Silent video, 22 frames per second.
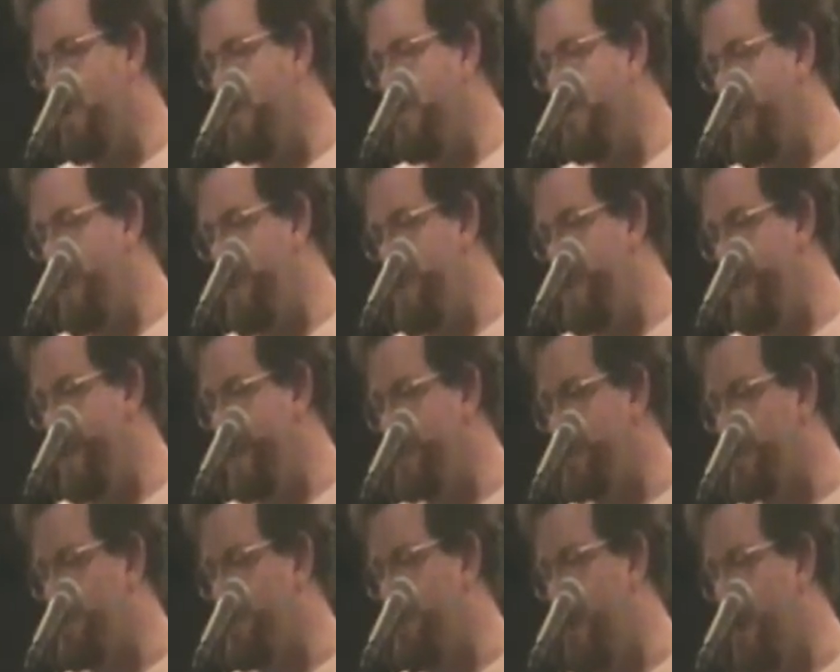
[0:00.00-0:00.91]
where liberty
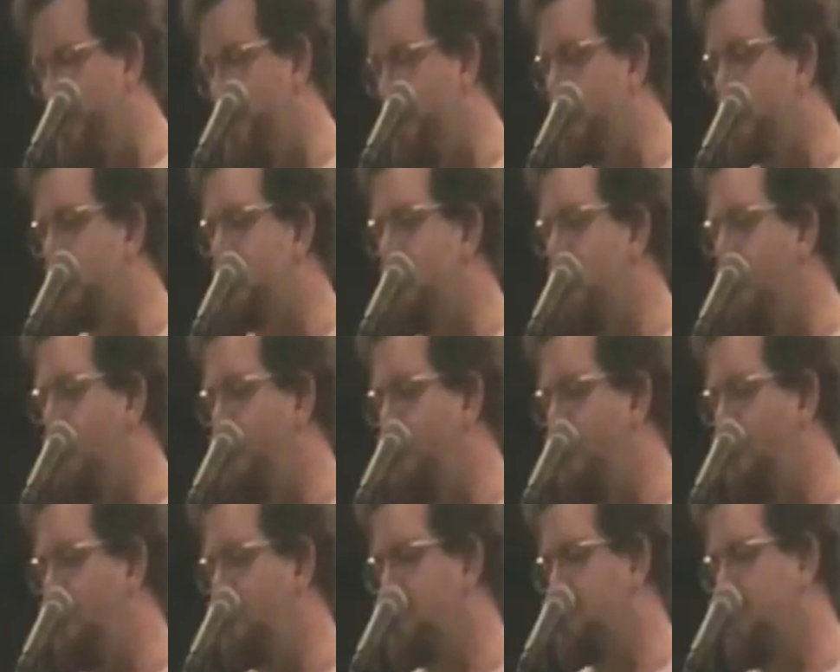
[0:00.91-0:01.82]
is crowned with
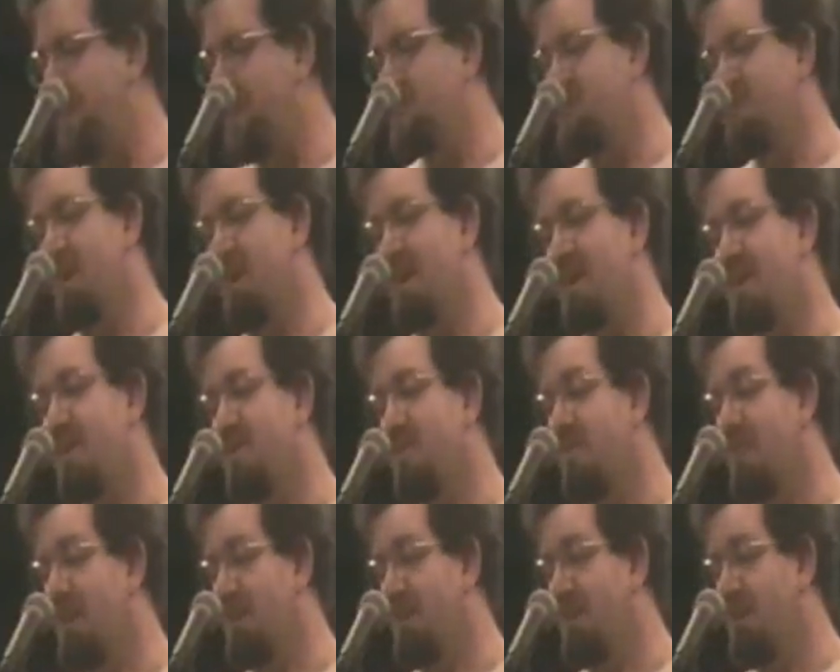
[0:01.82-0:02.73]
no false patriotic
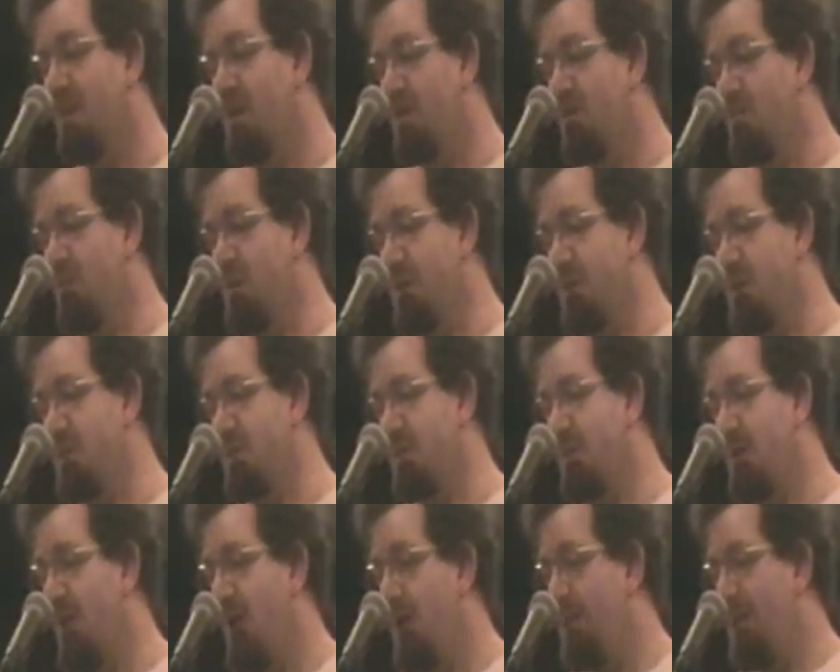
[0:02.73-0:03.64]

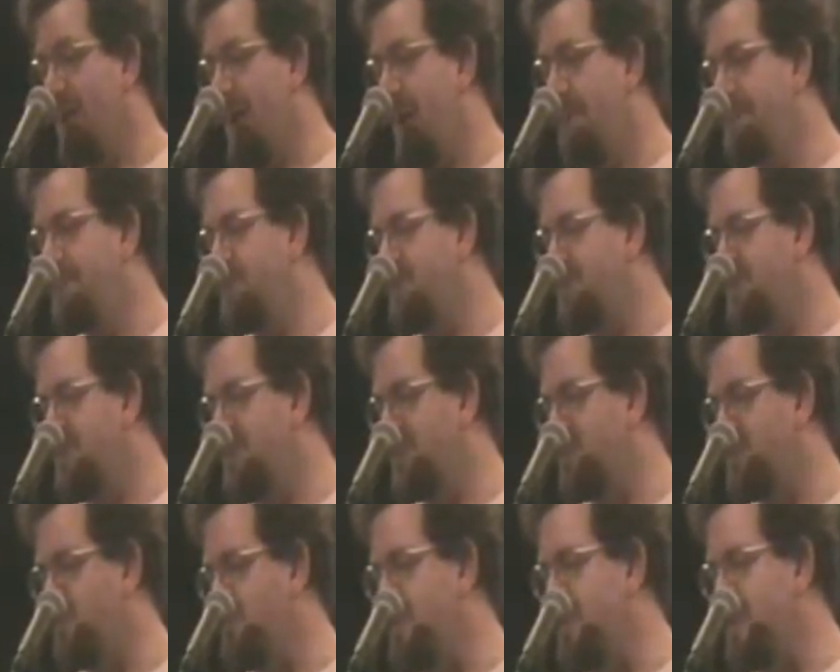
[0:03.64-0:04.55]
wreath, but opportunity
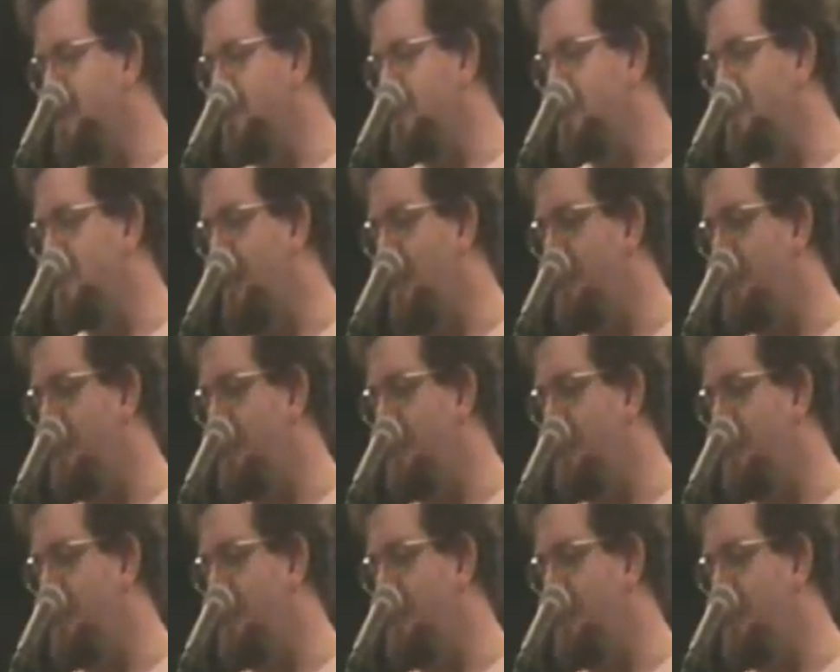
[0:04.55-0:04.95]
is real and